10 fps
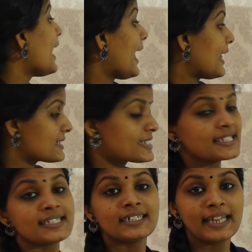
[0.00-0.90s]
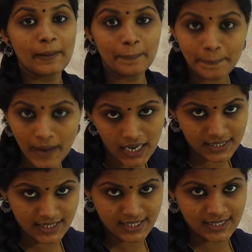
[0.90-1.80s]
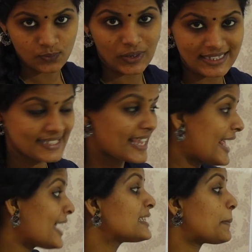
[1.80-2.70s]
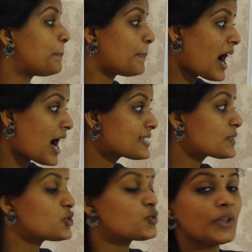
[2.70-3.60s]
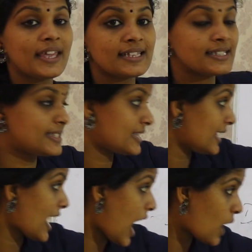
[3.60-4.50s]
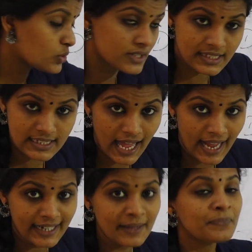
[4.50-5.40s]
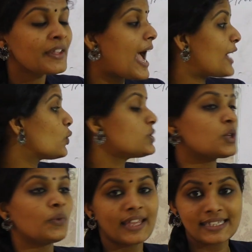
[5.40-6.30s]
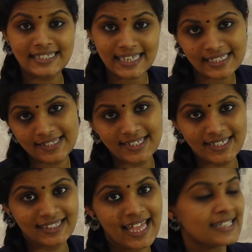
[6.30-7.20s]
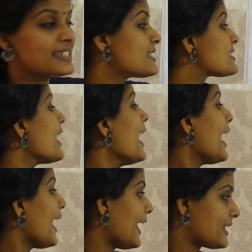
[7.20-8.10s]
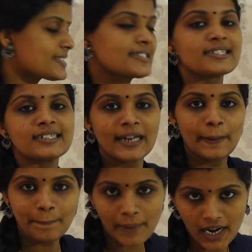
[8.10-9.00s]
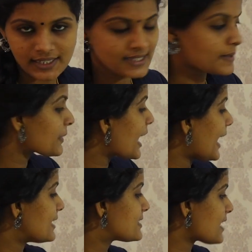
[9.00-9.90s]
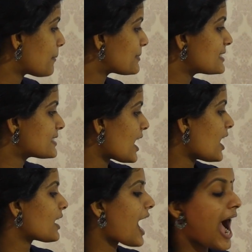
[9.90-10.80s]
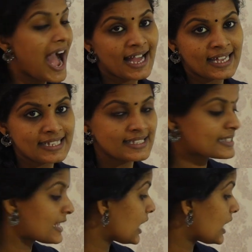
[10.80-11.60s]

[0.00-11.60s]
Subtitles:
external parts. Once again, the parts which we can see outside and also we can touch it, that is external parts. Examples are eyes,